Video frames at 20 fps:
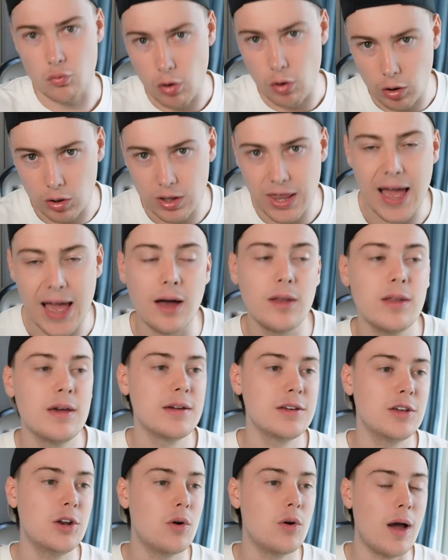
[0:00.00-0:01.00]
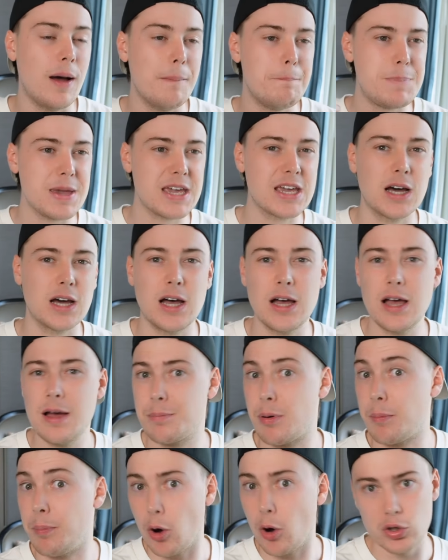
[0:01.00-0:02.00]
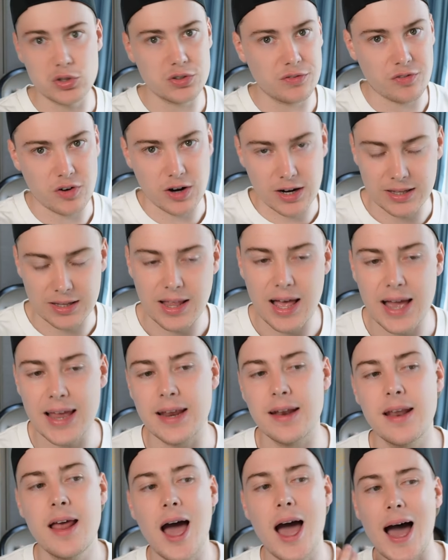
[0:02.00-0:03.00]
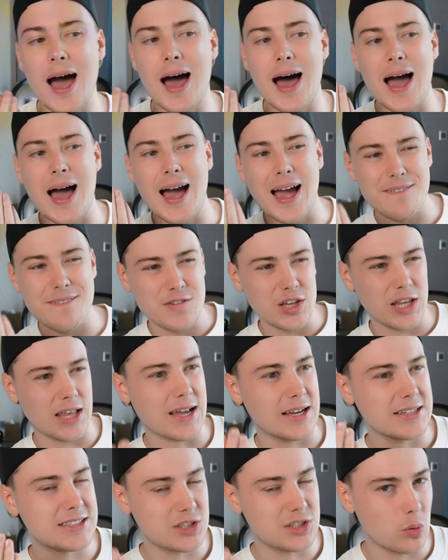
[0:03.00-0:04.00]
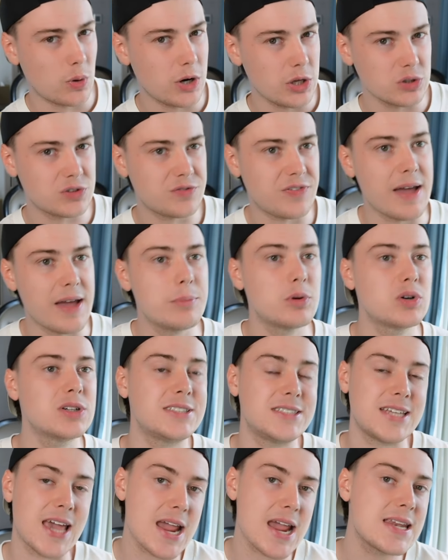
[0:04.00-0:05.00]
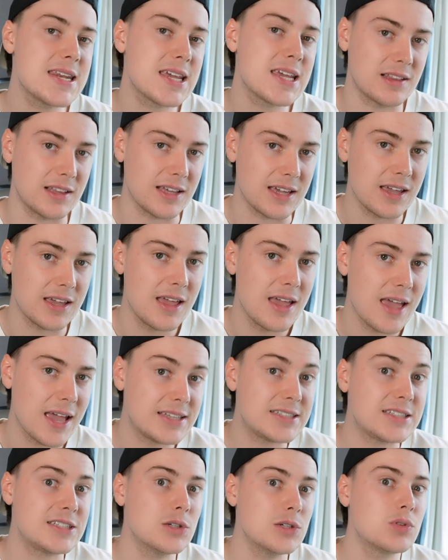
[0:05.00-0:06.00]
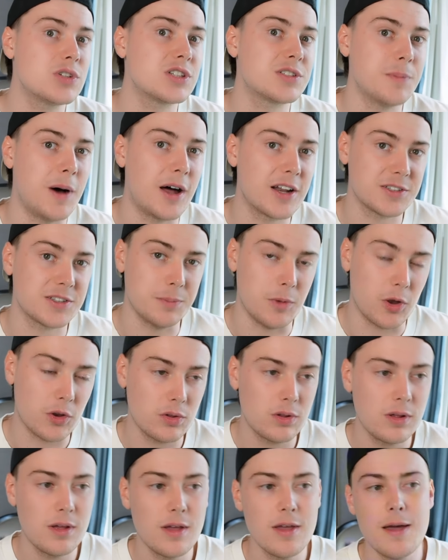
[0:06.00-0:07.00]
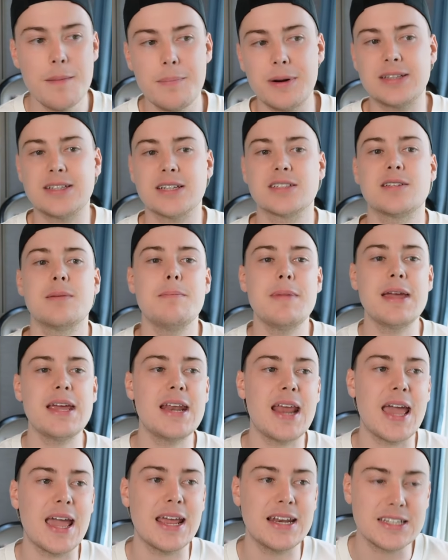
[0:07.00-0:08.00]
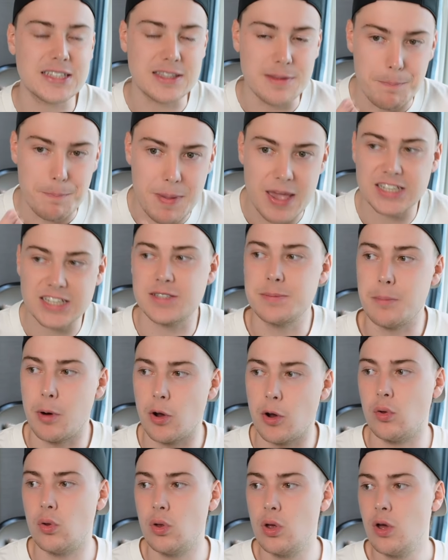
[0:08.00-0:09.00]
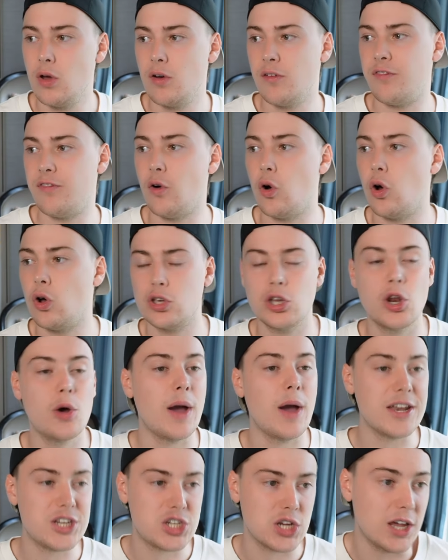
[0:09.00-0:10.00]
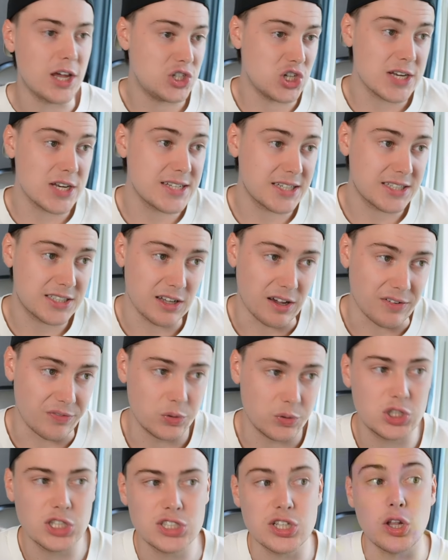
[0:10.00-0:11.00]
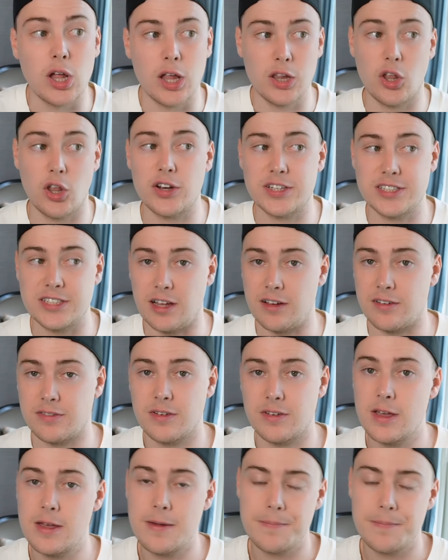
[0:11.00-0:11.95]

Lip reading: rollout, a bigger proposal for a client. I feel like I still want to use Fable because technically it's still the smartest model, but it doesn't mean it is the best model for, agentic stuff, which is a lot of stuff.